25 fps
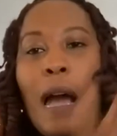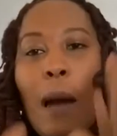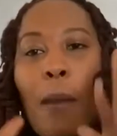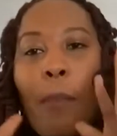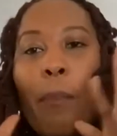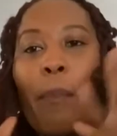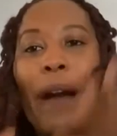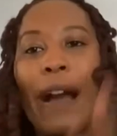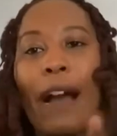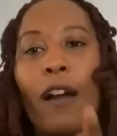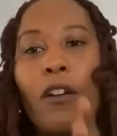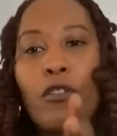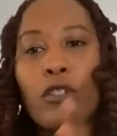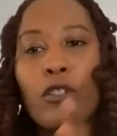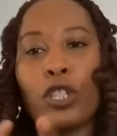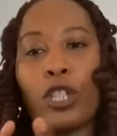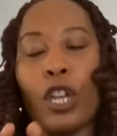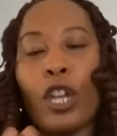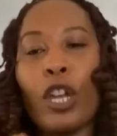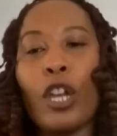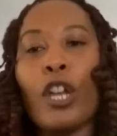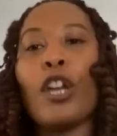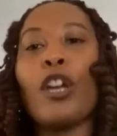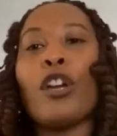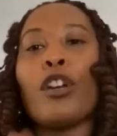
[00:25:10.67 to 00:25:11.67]
about
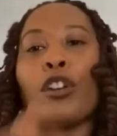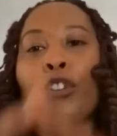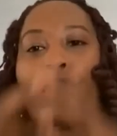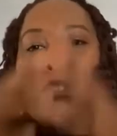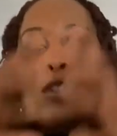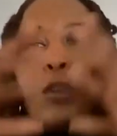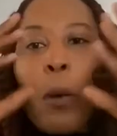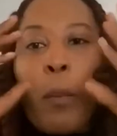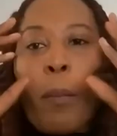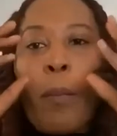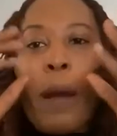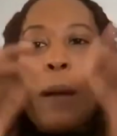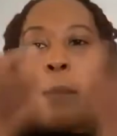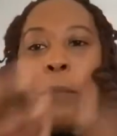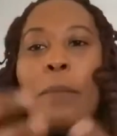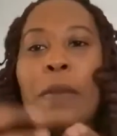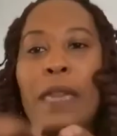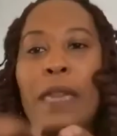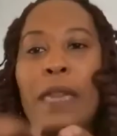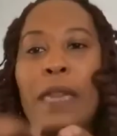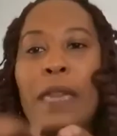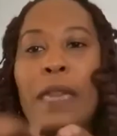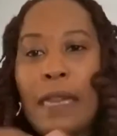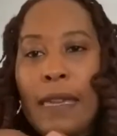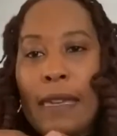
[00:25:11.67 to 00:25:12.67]
your
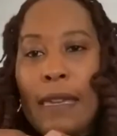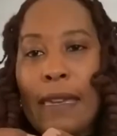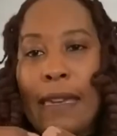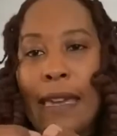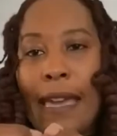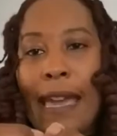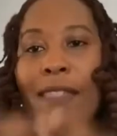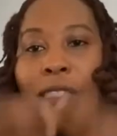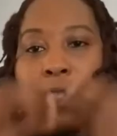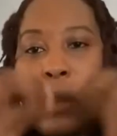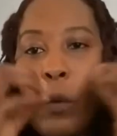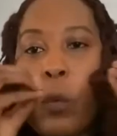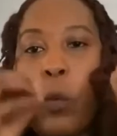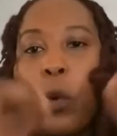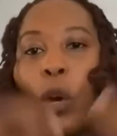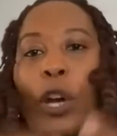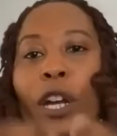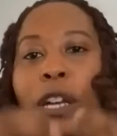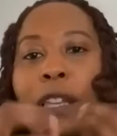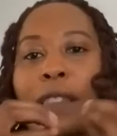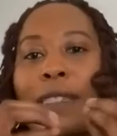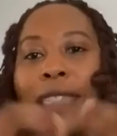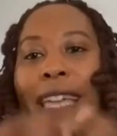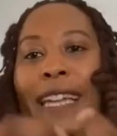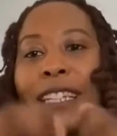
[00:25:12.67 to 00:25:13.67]
mommy and the
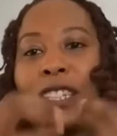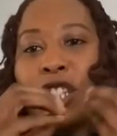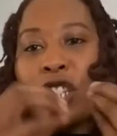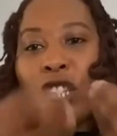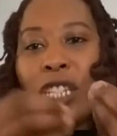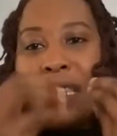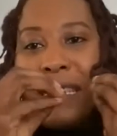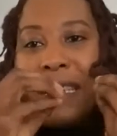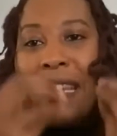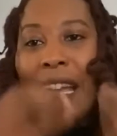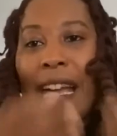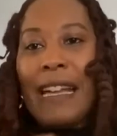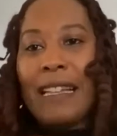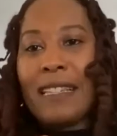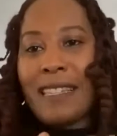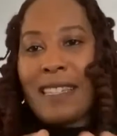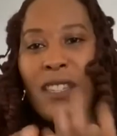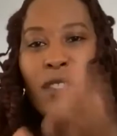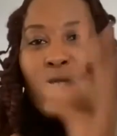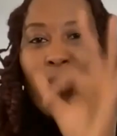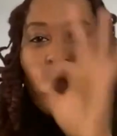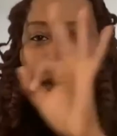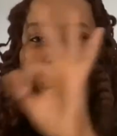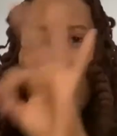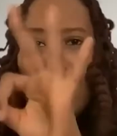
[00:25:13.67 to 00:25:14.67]
work that she does?
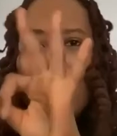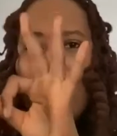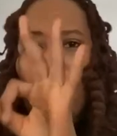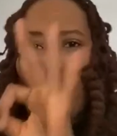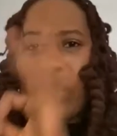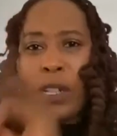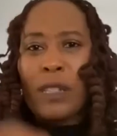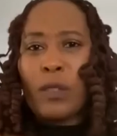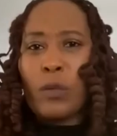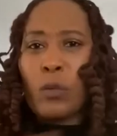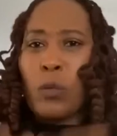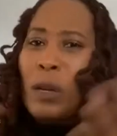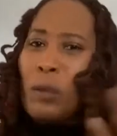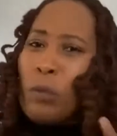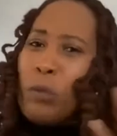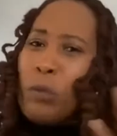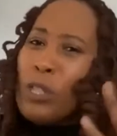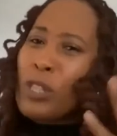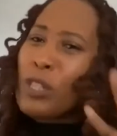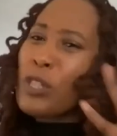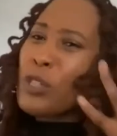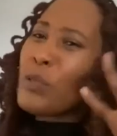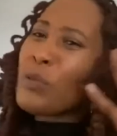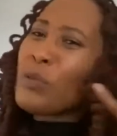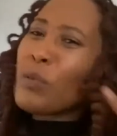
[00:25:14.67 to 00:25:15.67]
3 words. What
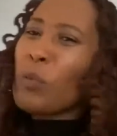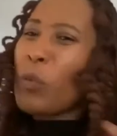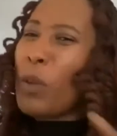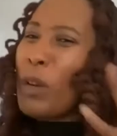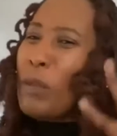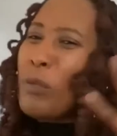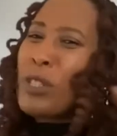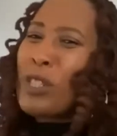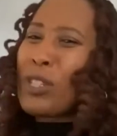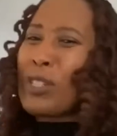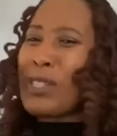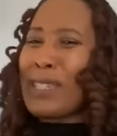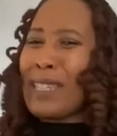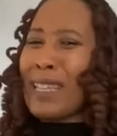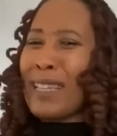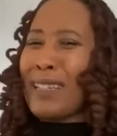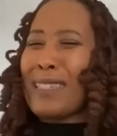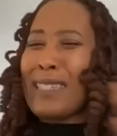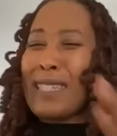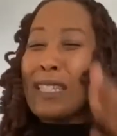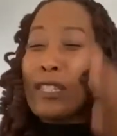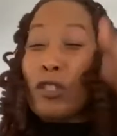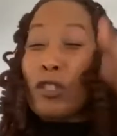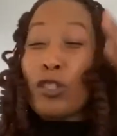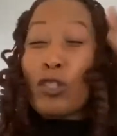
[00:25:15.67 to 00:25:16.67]
would you say?
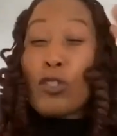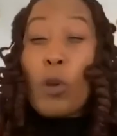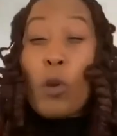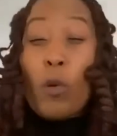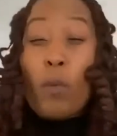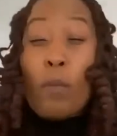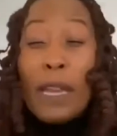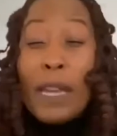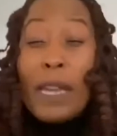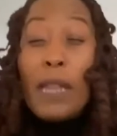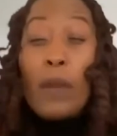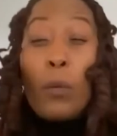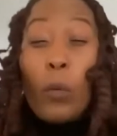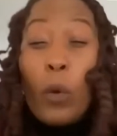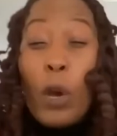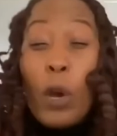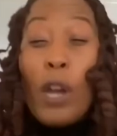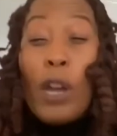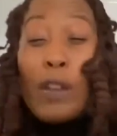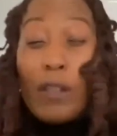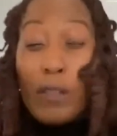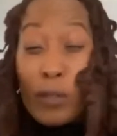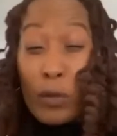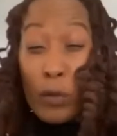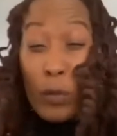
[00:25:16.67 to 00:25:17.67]
Because there's so many
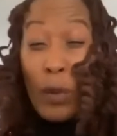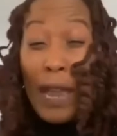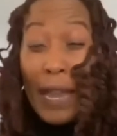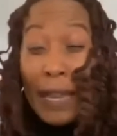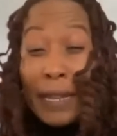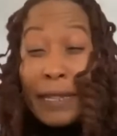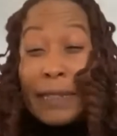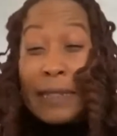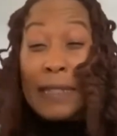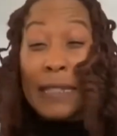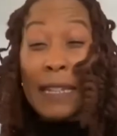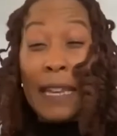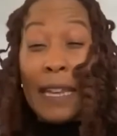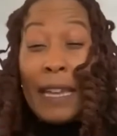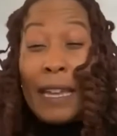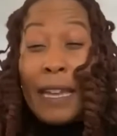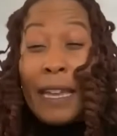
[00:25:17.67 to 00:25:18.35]
words, right?